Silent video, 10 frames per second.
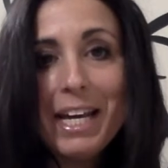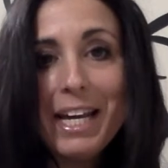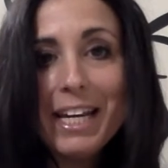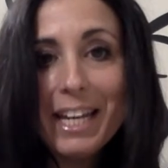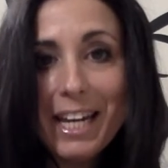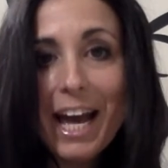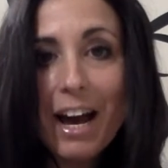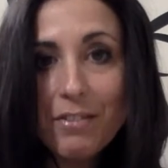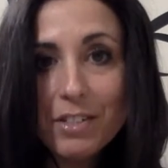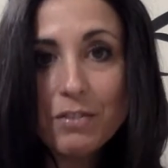it can
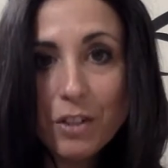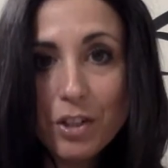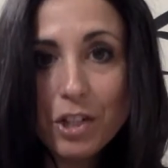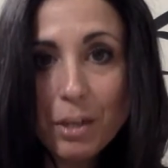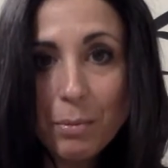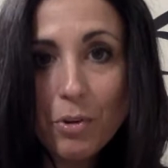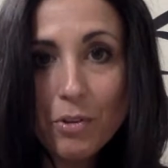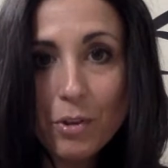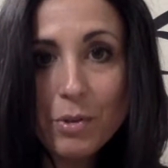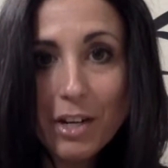have dysfunction in both
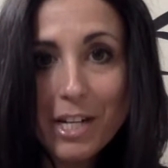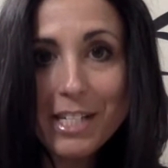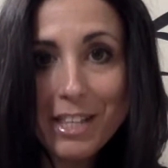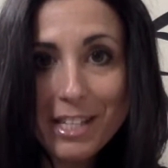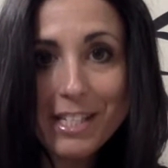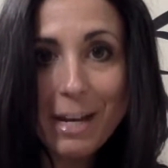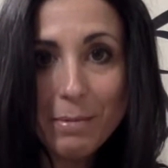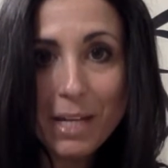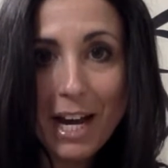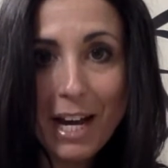of those areas at the same
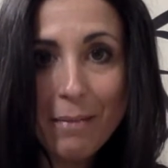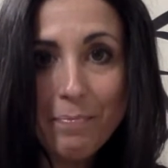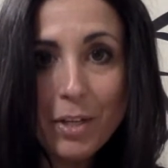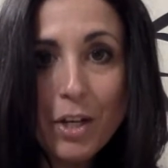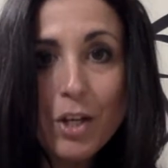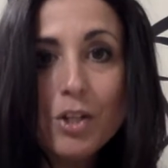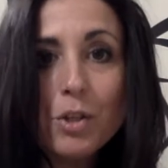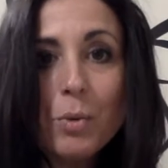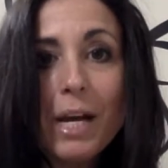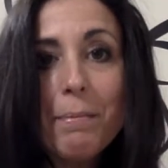time.
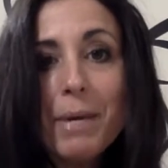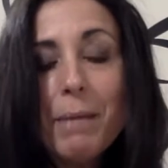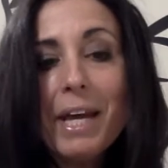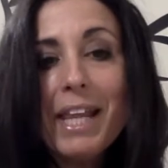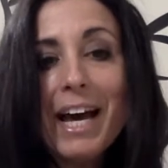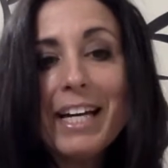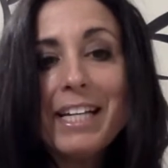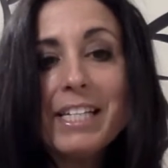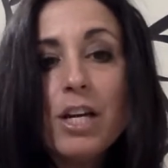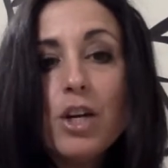So what I mean by that
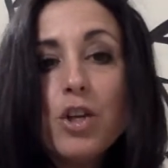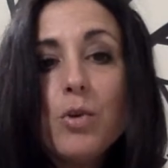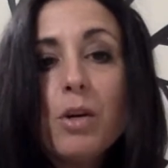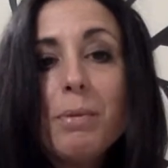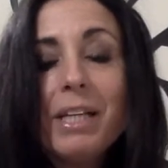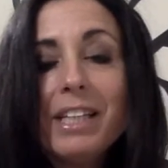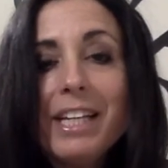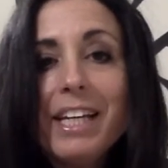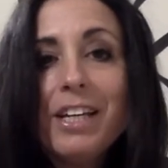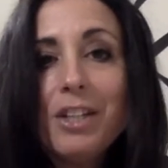is you could be
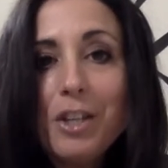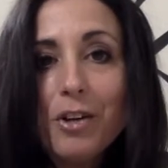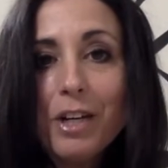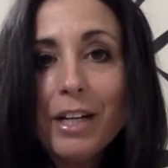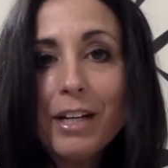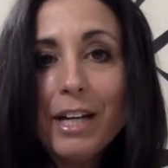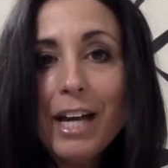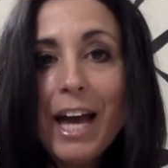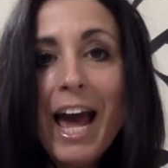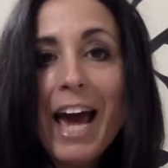leaking urine
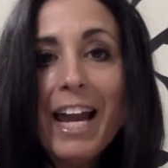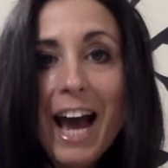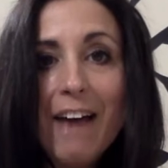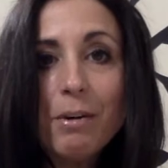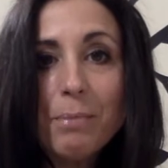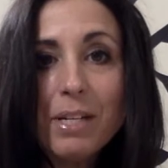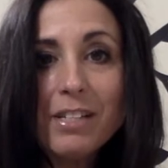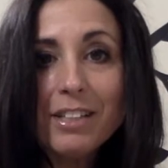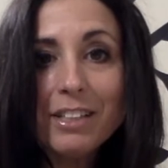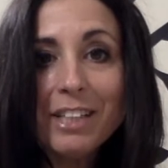and have a
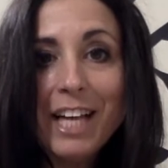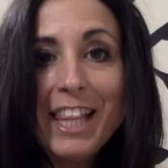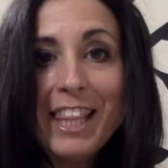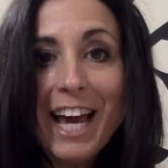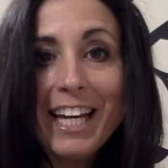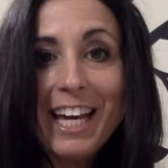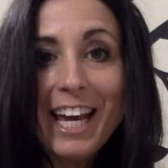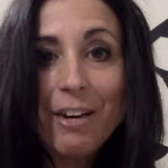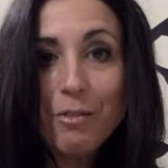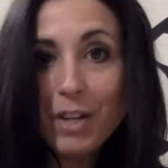muscle that
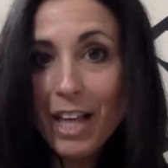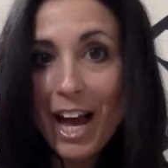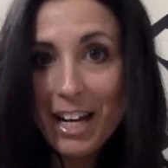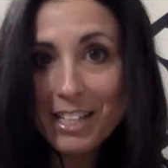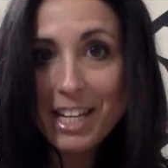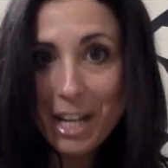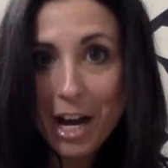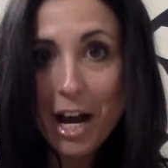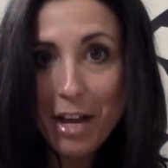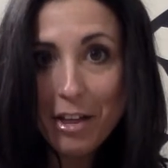can't relax
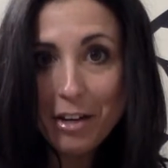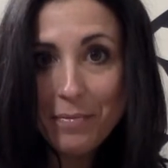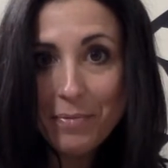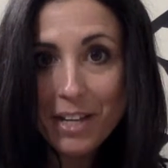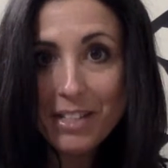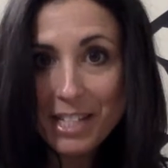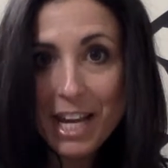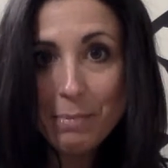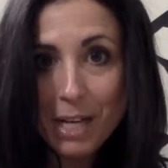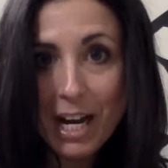either at the
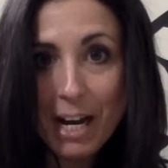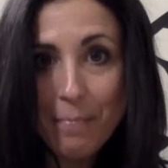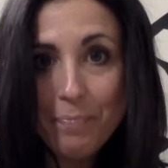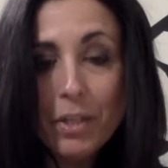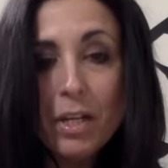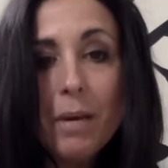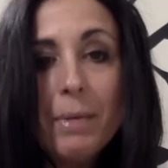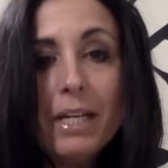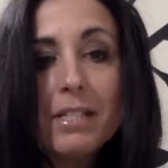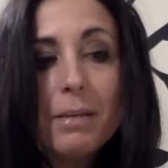same time,
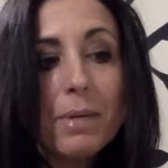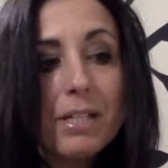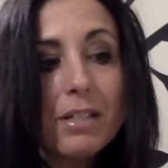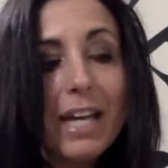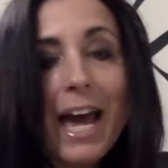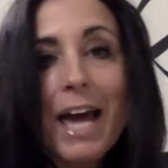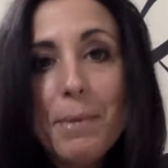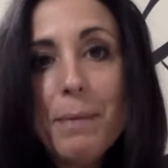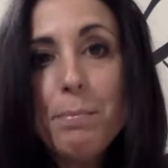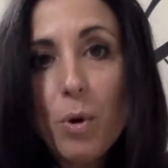because a muscle can
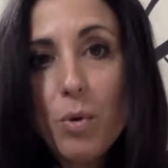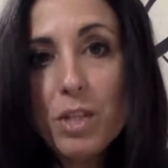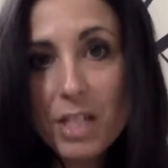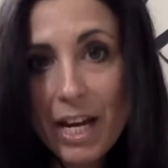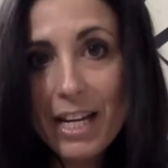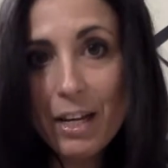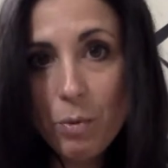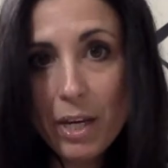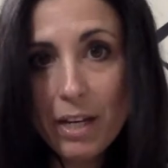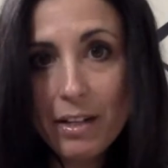be both tight and
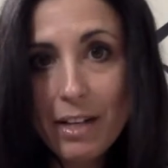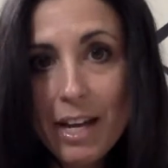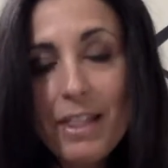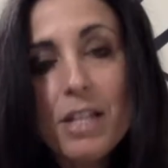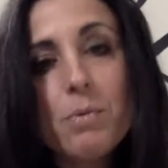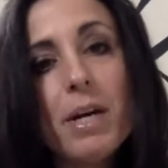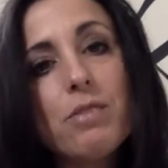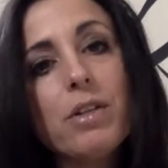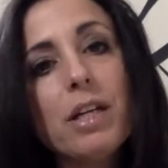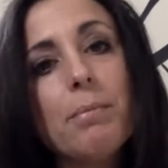weak. And that's why
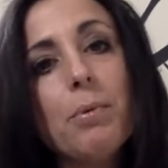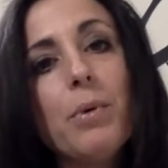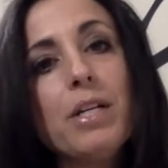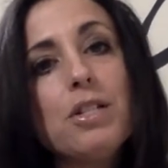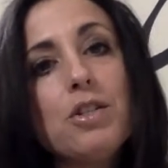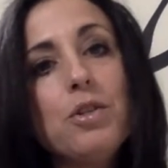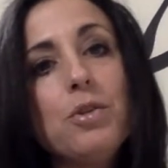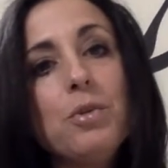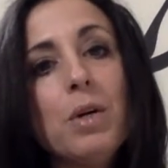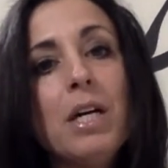it's really important
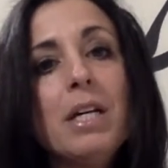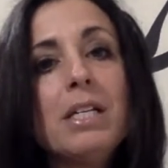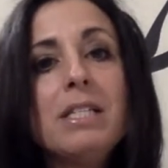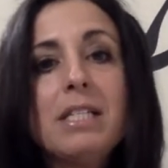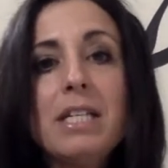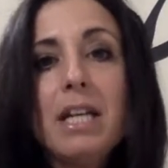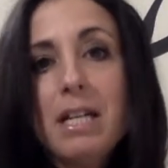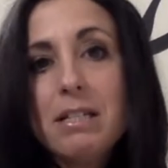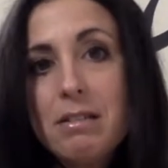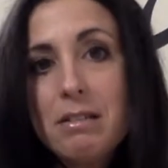to see
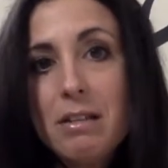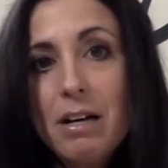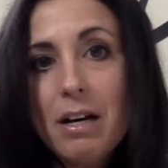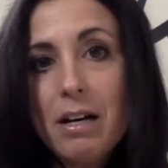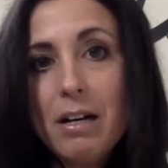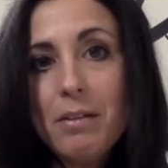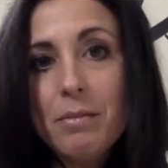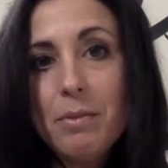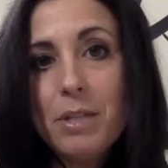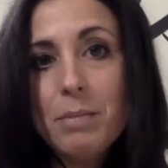us
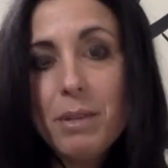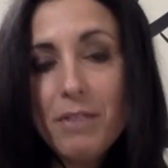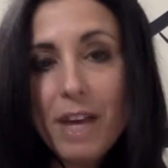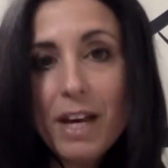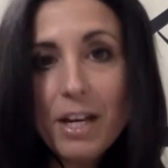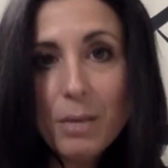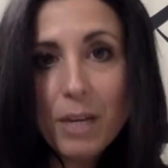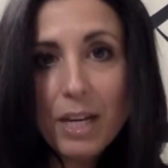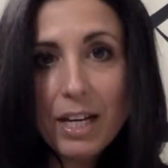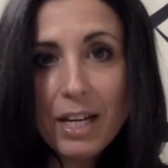to be
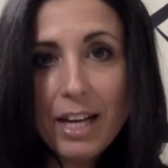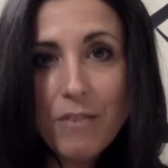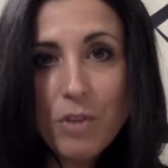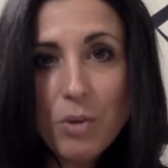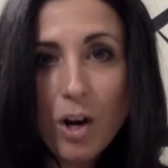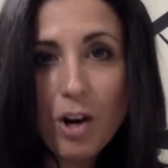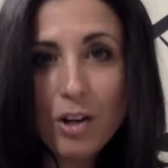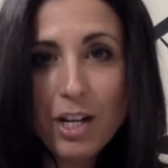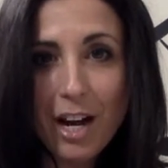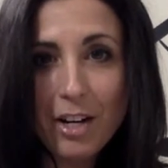evaluated if you are
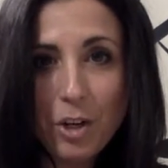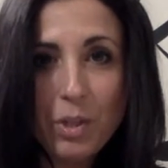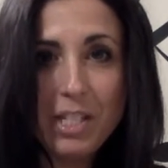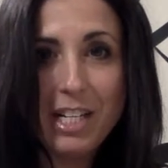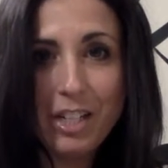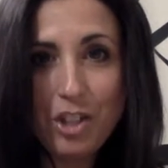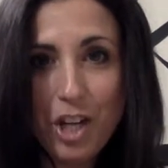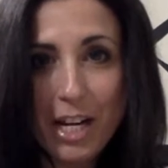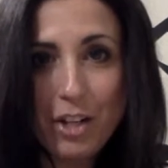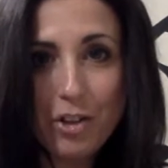not noticing a
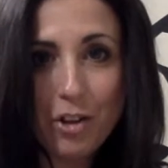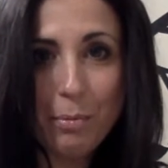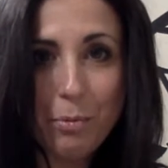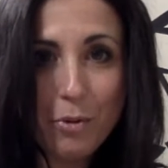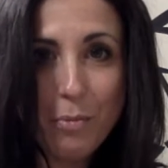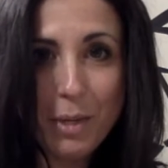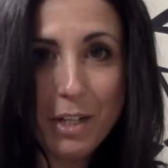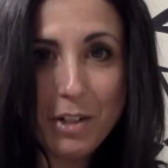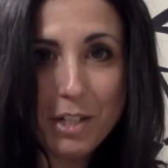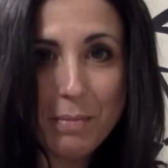change or an improvement
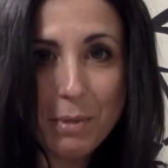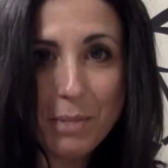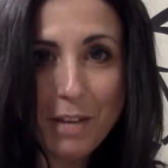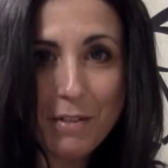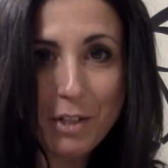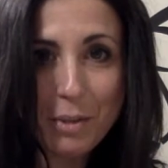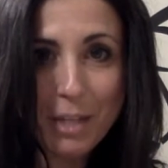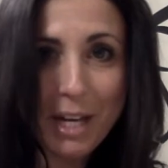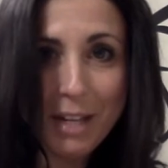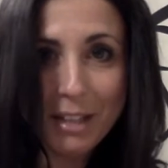in your symptoms after doing
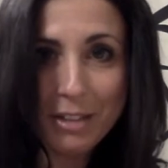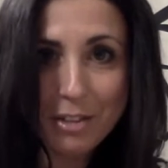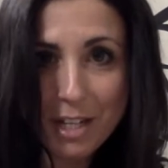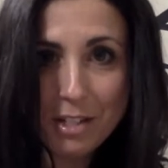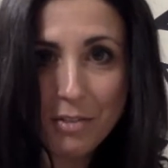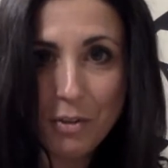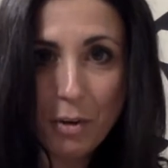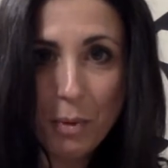Kegel exercises for a